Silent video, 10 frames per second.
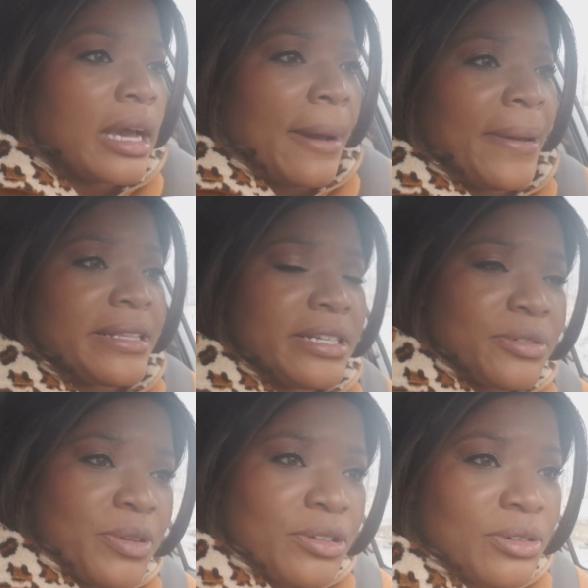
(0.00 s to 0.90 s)
Gotta pay
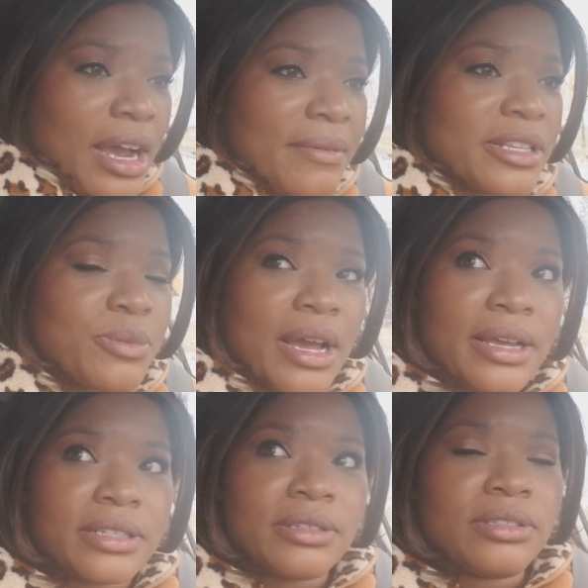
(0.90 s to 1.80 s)
attention when you drive. That's why,
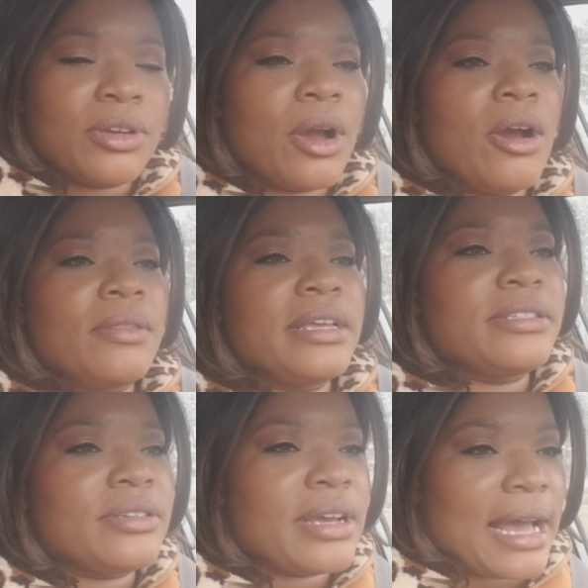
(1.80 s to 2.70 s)
to all
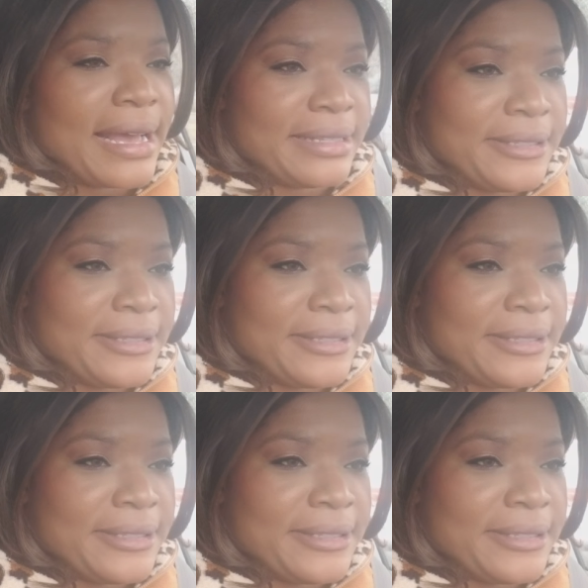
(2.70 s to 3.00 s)
these, you guys.